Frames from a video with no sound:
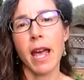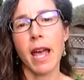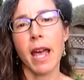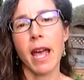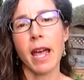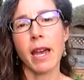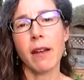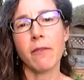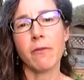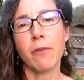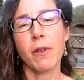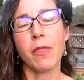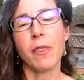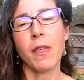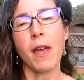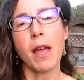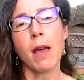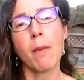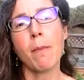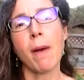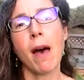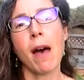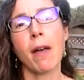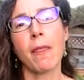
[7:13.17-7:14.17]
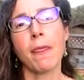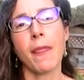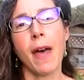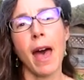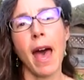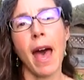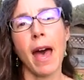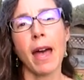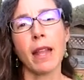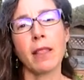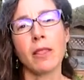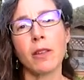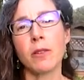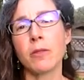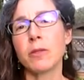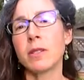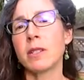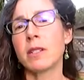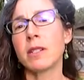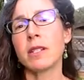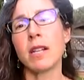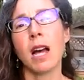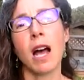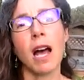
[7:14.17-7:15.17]
And if we think about that,
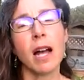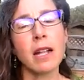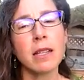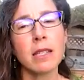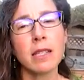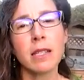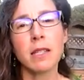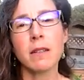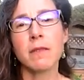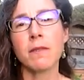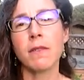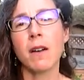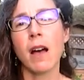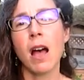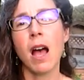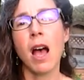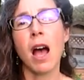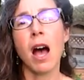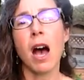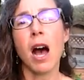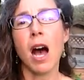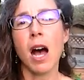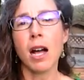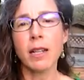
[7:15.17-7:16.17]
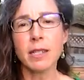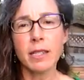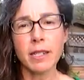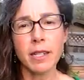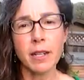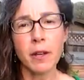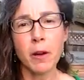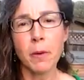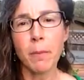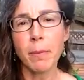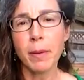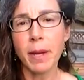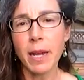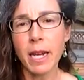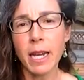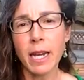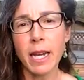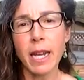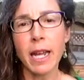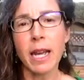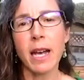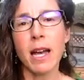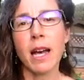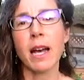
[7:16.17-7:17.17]
there's tons of
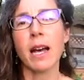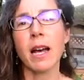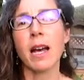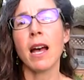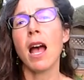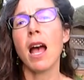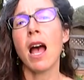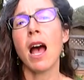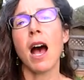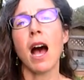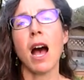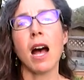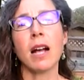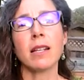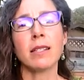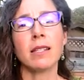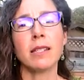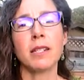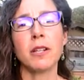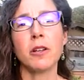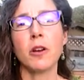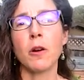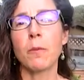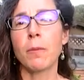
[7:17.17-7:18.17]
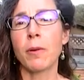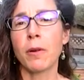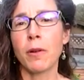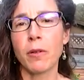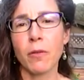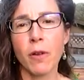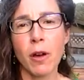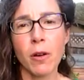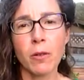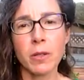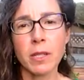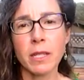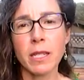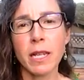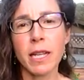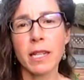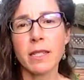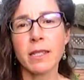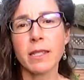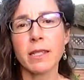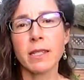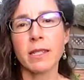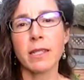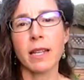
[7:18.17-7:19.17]
osteopenia,
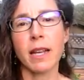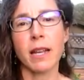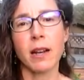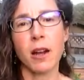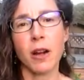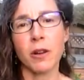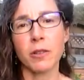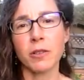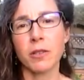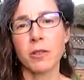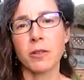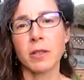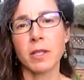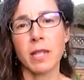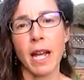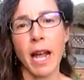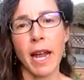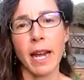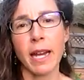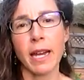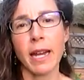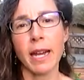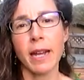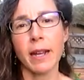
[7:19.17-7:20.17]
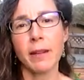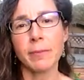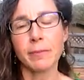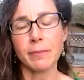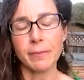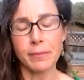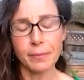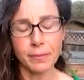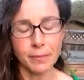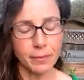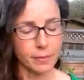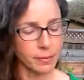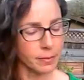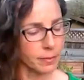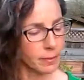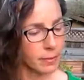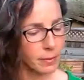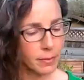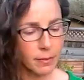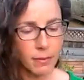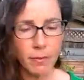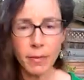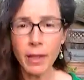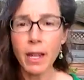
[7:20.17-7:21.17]
osteoporosis in our society.
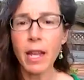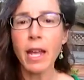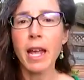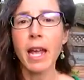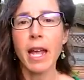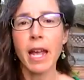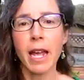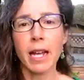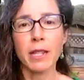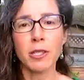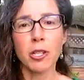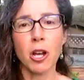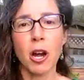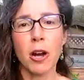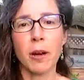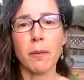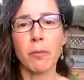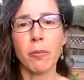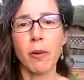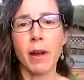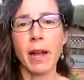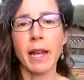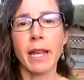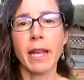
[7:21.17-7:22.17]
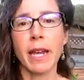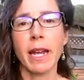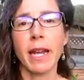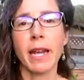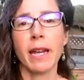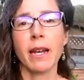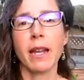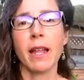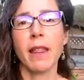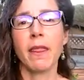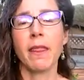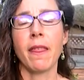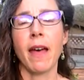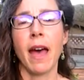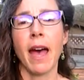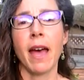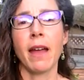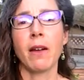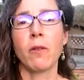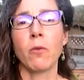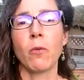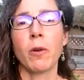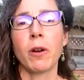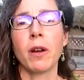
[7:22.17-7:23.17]
It's heartbreaking
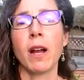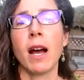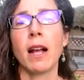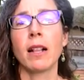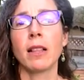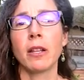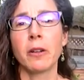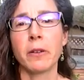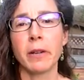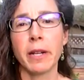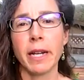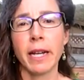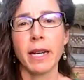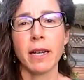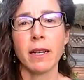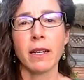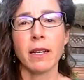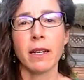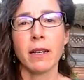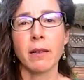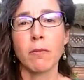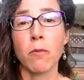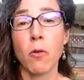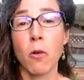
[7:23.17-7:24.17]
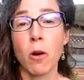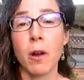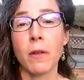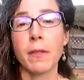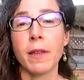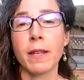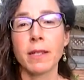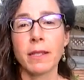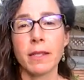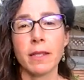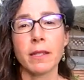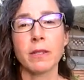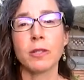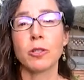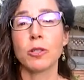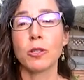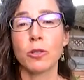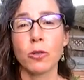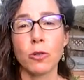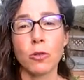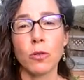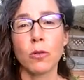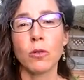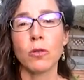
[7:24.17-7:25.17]
that we're not learning more of this in
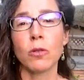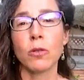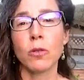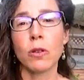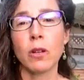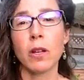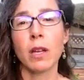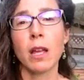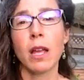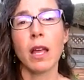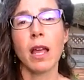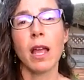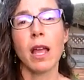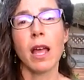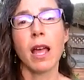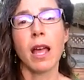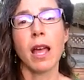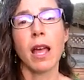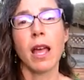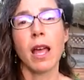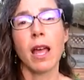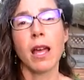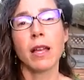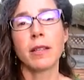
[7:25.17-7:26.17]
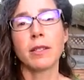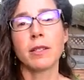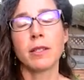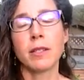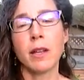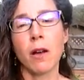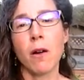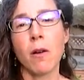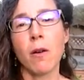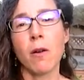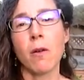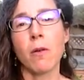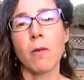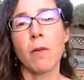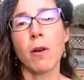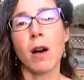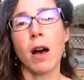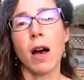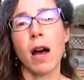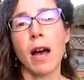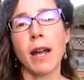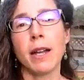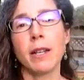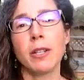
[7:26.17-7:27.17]
school. So
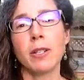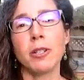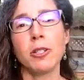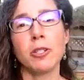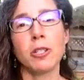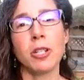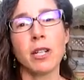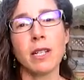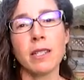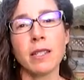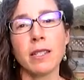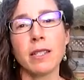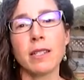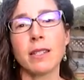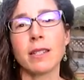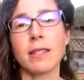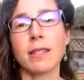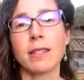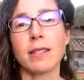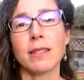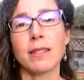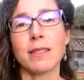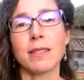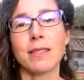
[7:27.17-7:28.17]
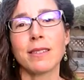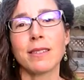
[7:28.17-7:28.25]
I just